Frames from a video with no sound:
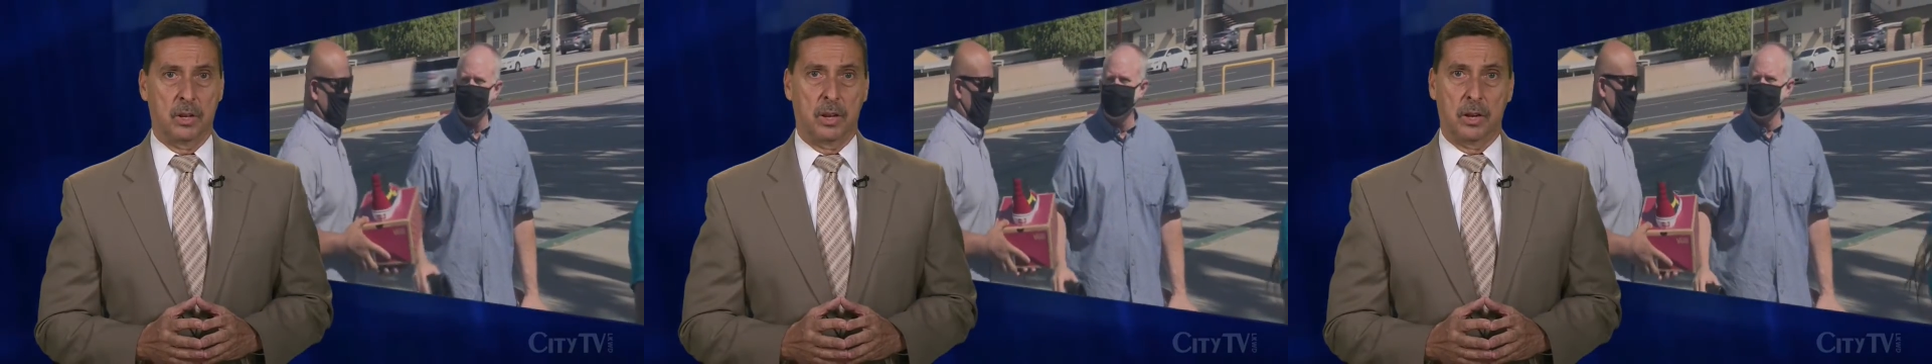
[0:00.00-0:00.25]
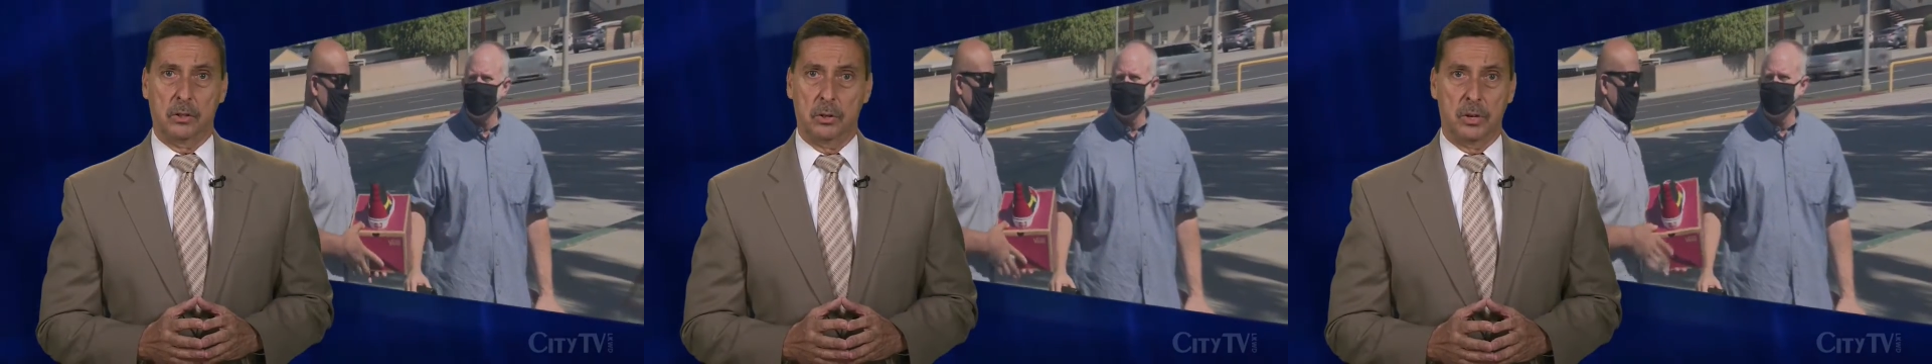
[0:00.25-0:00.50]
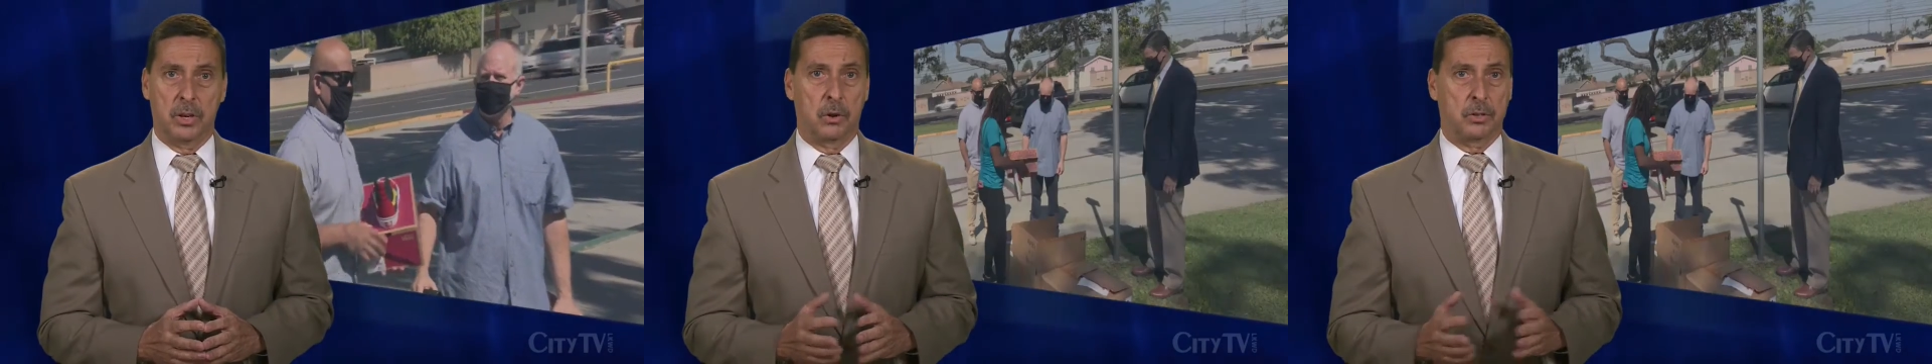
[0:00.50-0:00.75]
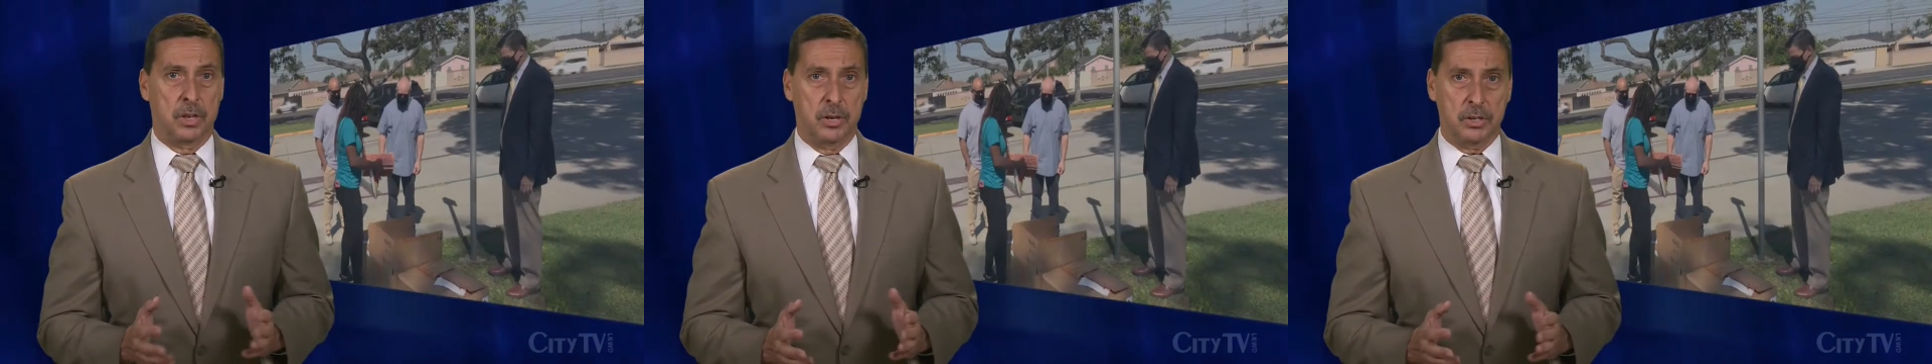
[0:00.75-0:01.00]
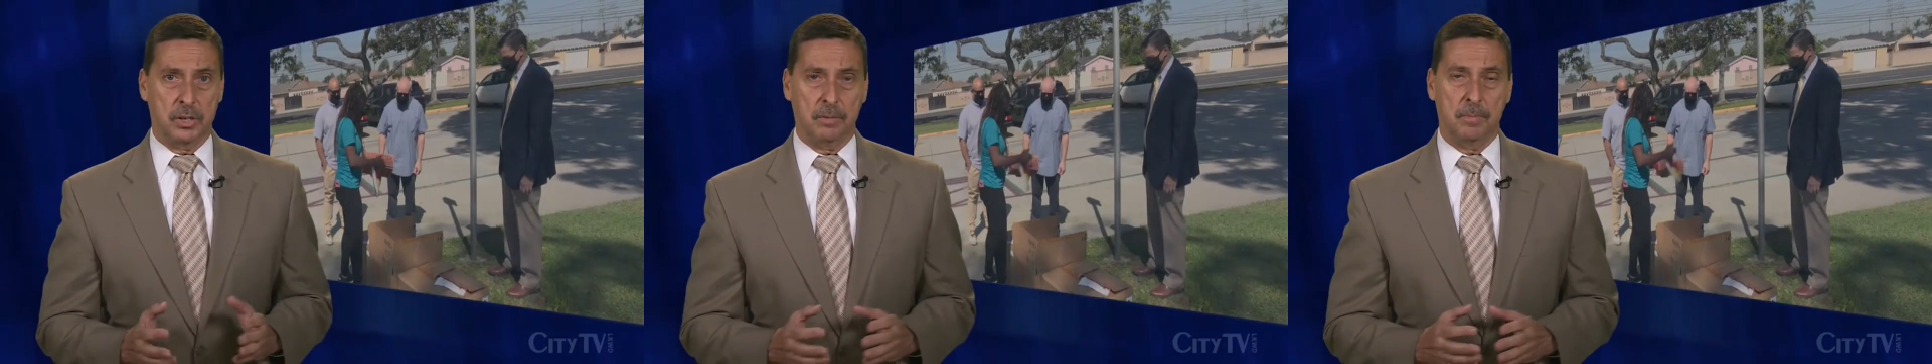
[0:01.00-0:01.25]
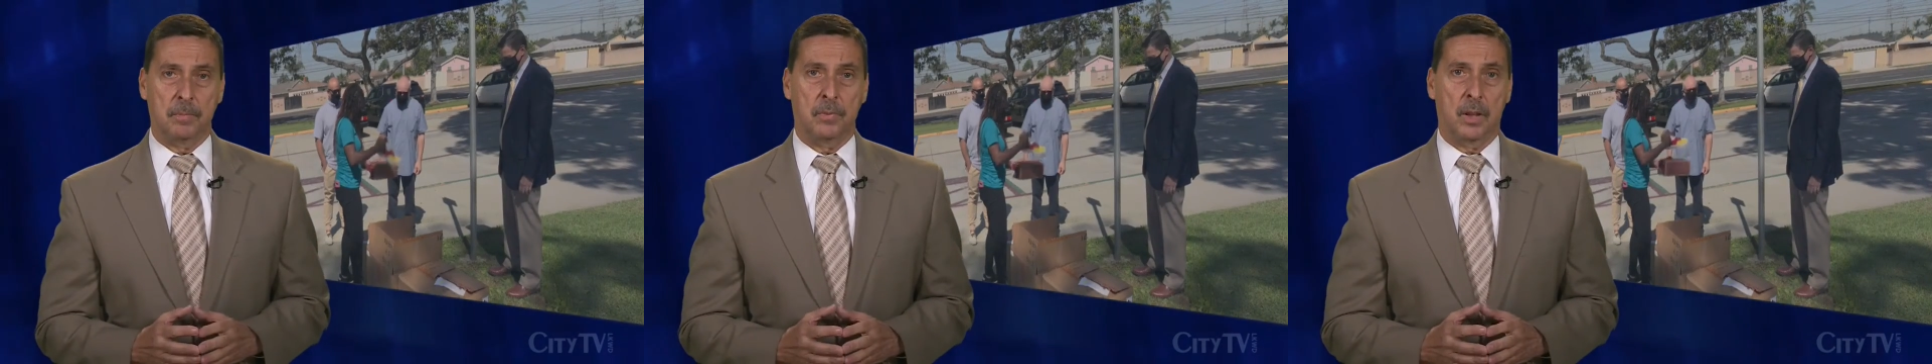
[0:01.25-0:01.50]
including Artesia,
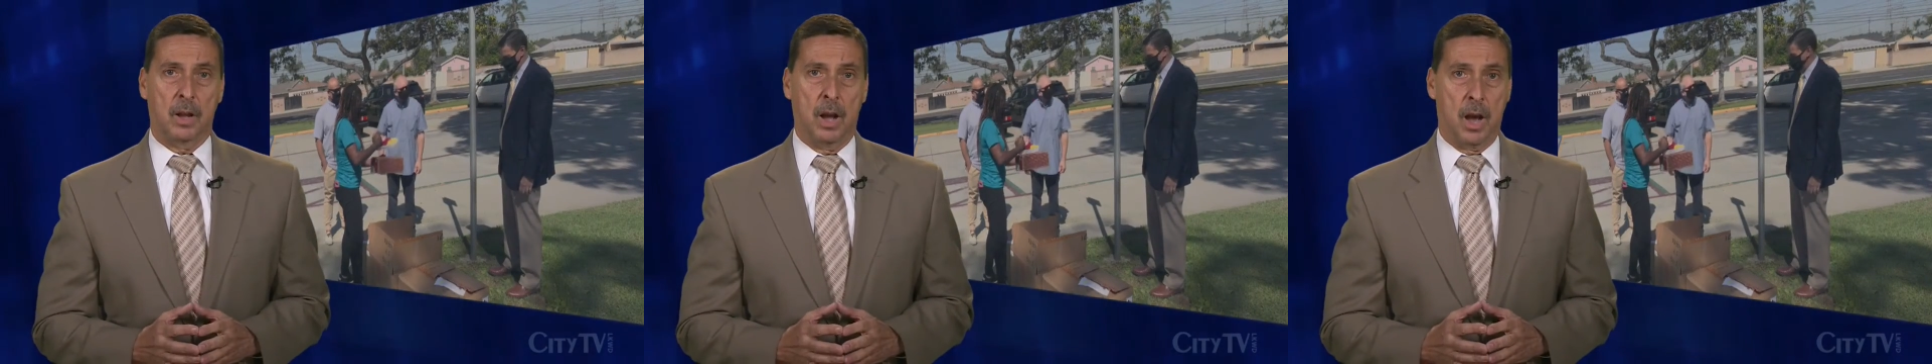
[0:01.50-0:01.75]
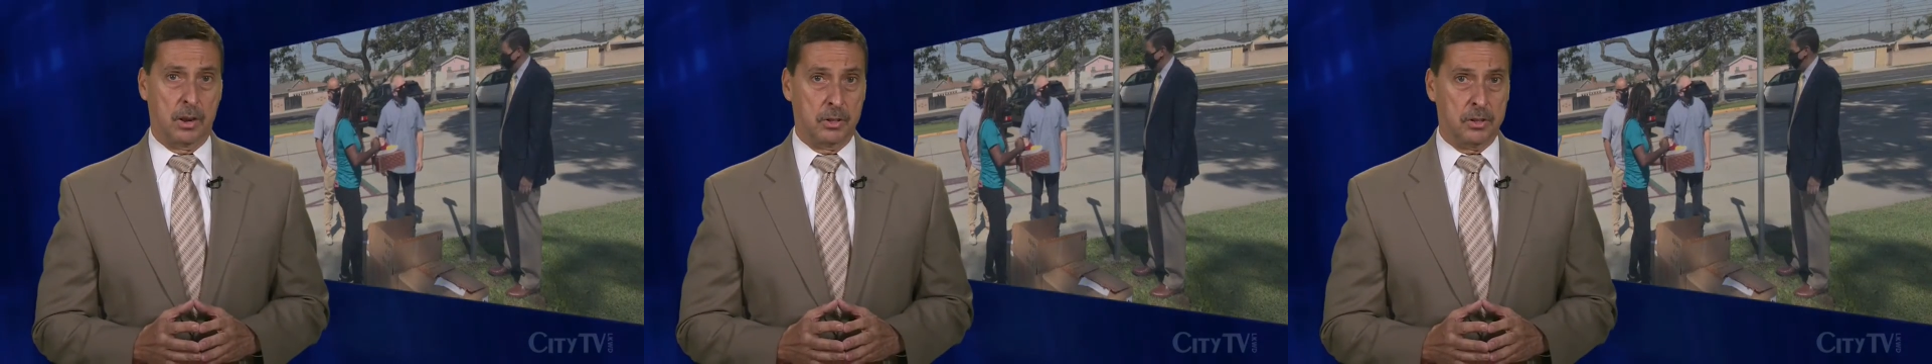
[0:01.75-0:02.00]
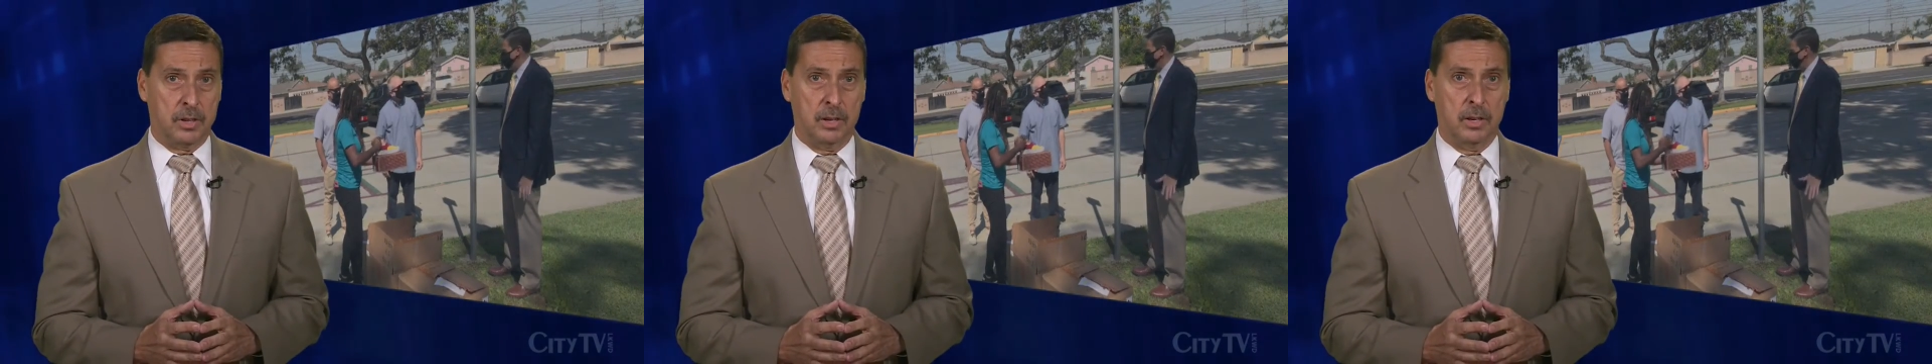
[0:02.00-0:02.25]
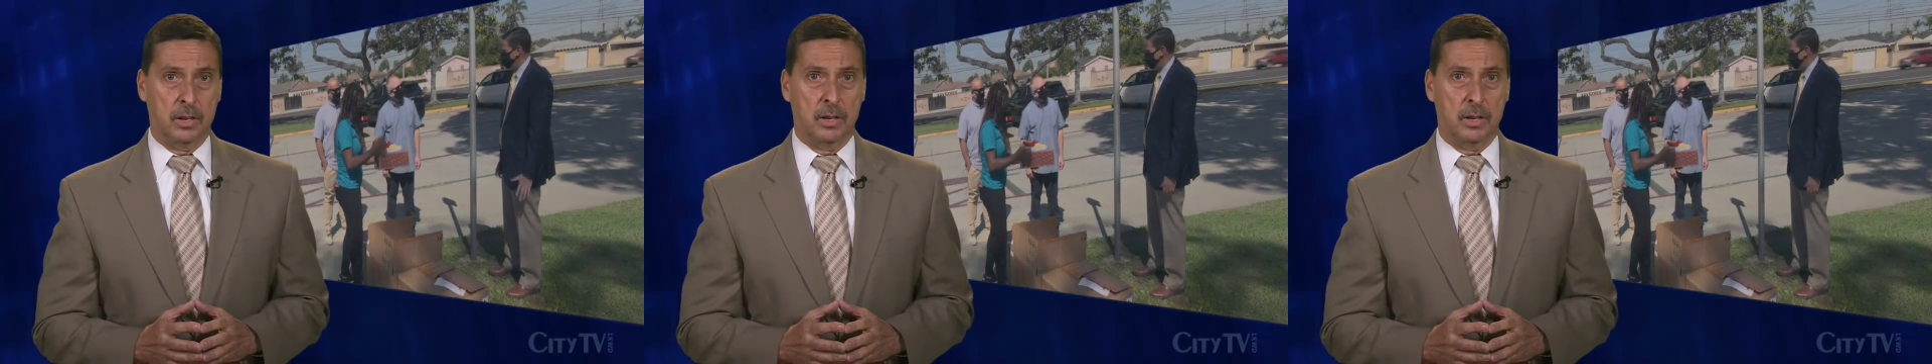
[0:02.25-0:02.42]
Odyssey,